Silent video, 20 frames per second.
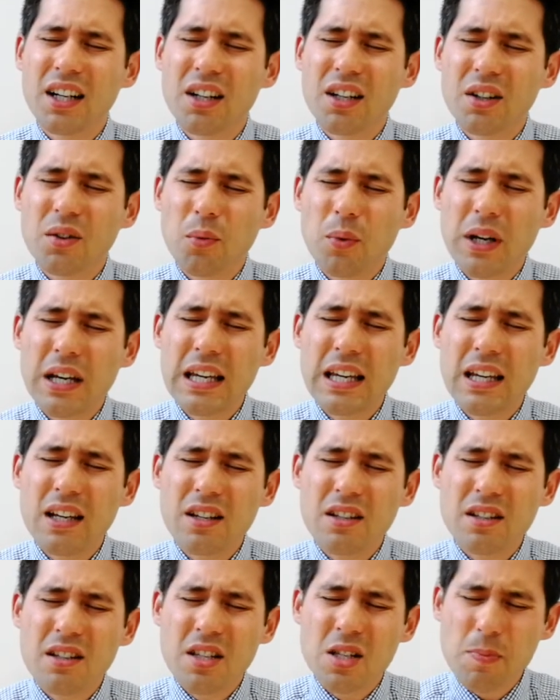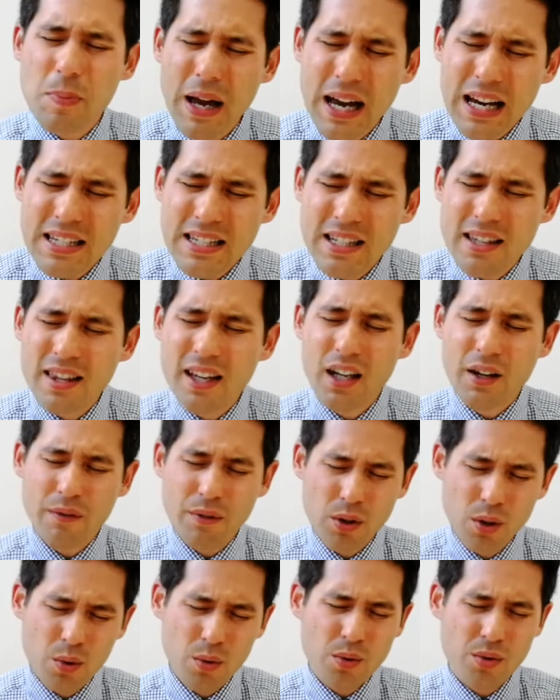We especially think of
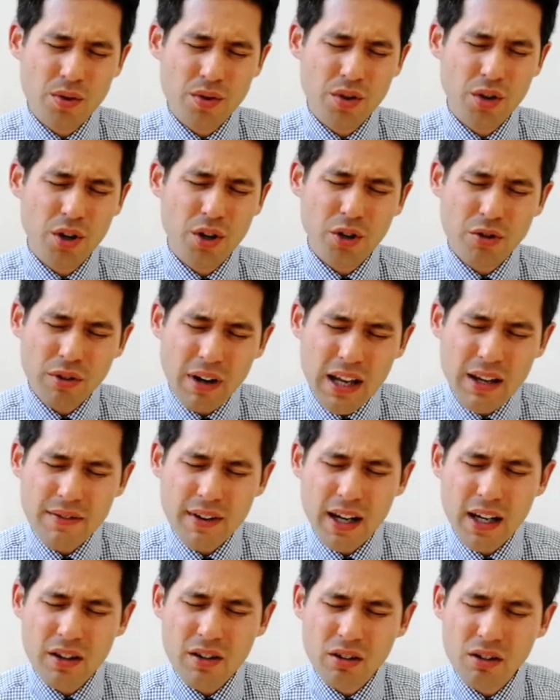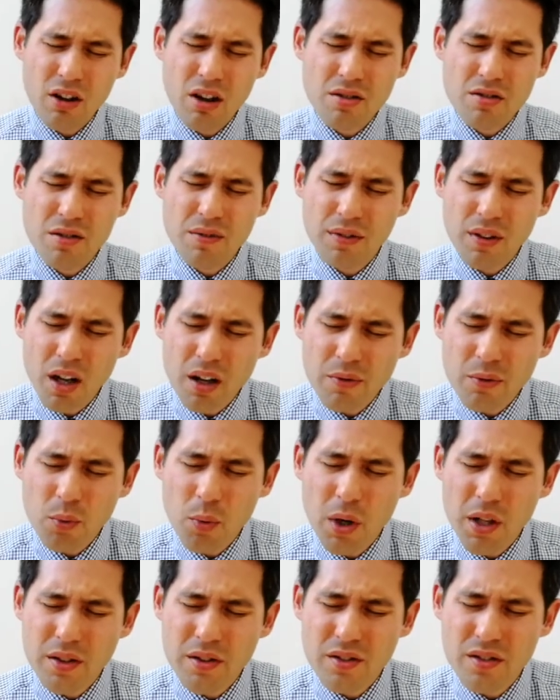those who are grieving the loss of loved
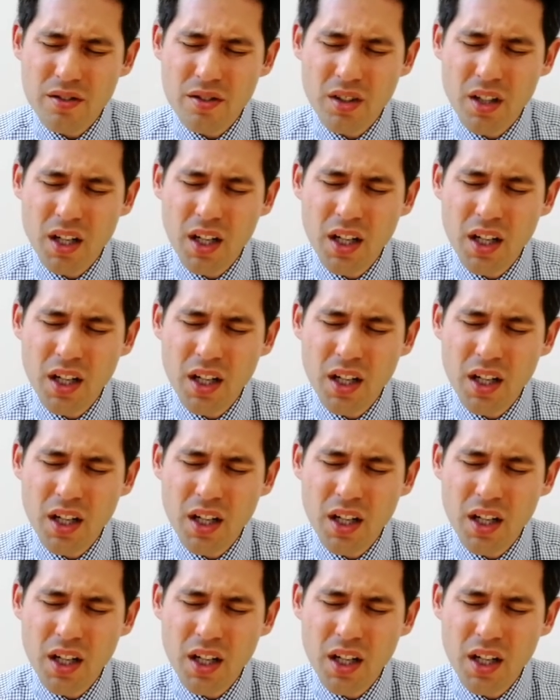ones.